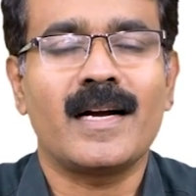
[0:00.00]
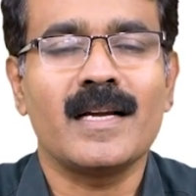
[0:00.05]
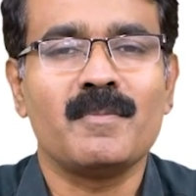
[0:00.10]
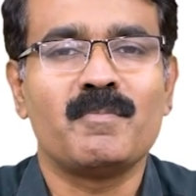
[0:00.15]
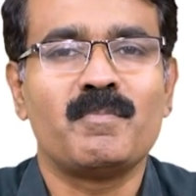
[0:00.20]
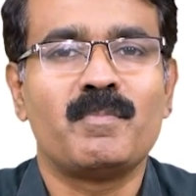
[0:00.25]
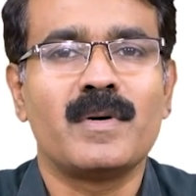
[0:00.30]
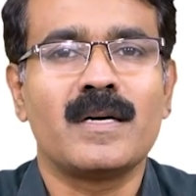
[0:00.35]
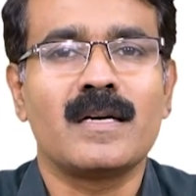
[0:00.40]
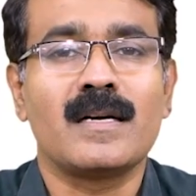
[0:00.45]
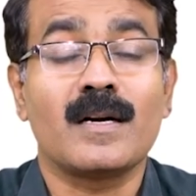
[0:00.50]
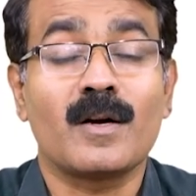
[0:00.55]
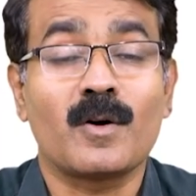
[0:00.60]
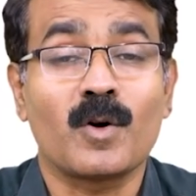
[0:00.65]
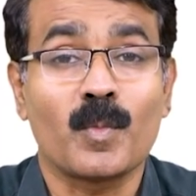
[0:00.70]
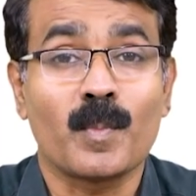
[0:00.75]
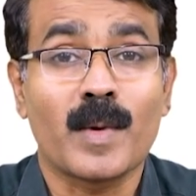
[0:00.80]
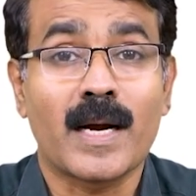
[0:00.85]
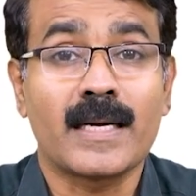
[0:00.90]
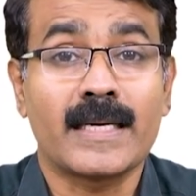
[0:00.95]

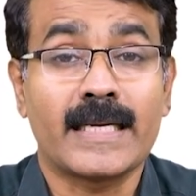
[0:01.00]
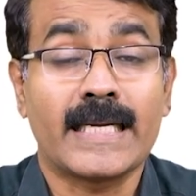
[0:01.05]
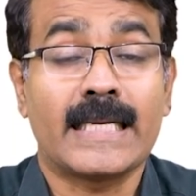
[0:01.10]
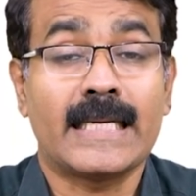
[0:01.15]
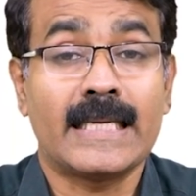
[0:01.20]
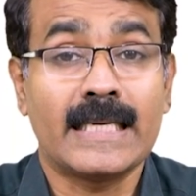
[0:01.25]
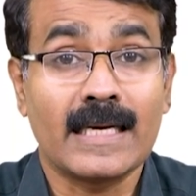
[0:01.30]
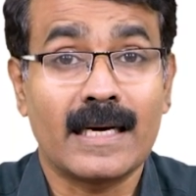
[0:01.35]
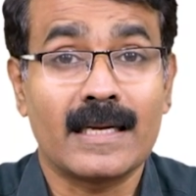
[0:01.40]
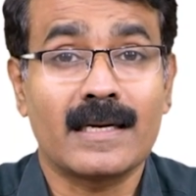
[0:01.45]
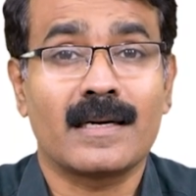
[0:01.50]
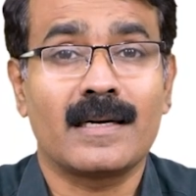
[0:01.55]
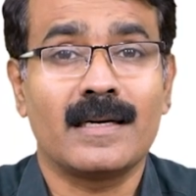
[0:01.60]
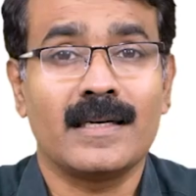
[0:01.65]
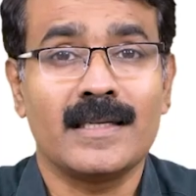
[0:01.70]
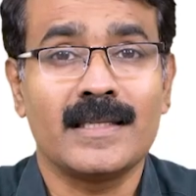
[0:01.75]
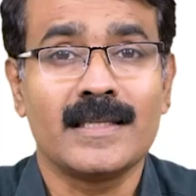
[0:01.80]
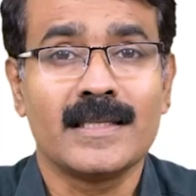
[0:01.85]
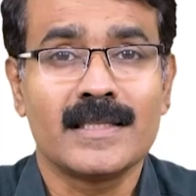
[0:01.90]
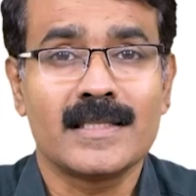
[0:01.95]
hyperchromatic,
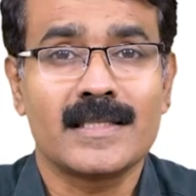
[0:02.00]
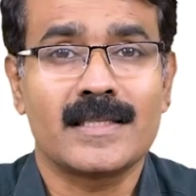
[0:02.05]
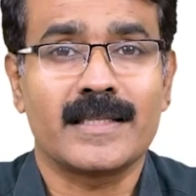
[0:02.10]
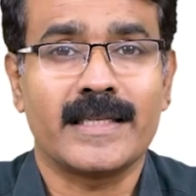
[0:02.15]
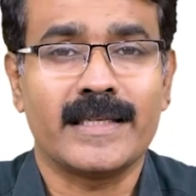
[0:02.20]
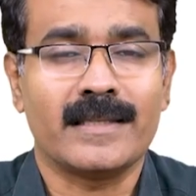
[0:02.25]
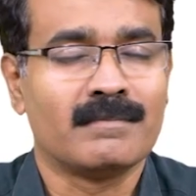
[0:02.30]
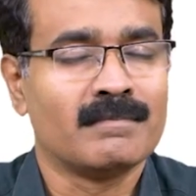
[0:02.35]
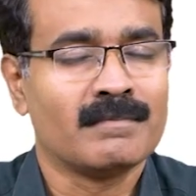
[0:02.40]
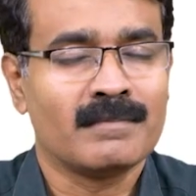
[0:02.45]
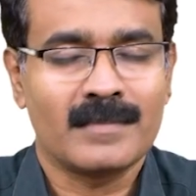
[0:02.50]
darkly stained.